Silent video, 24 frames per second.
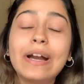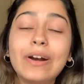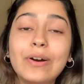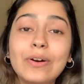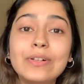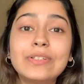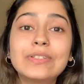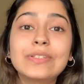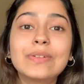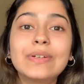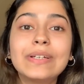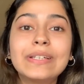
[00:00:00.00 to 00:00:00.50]

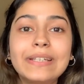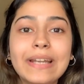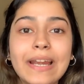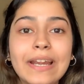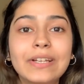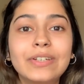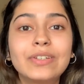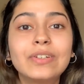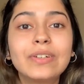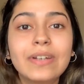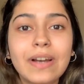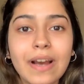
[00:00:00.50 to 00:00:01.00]
Also, I
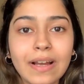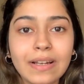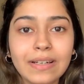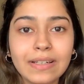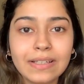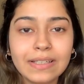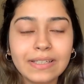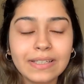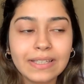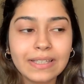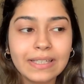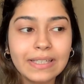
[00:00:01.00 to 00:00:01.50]
tried to color
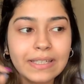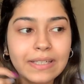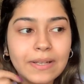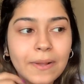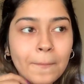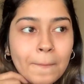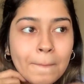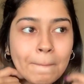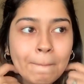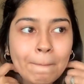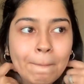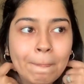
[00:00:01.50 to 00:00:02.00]
it
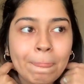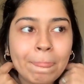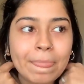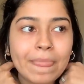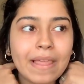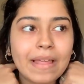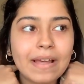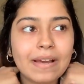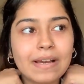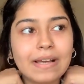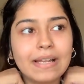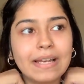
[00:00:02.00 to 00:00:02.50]

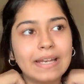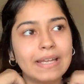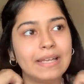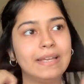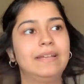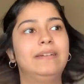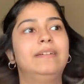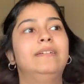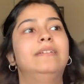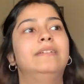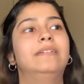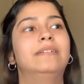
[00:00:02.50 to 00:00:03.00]

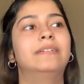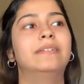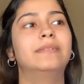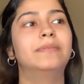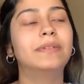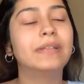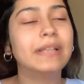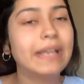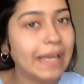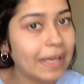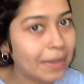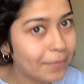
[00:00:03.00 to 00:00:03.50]

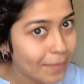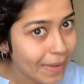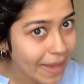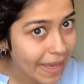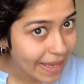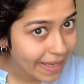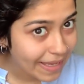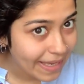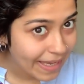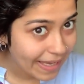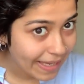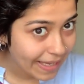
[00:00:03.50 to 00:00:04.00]
like my
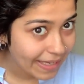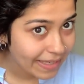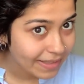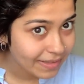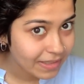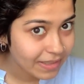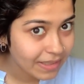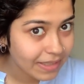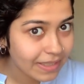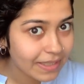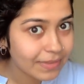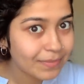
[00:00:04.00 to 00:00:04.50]
hair
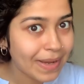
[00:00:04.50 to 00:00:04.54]
color,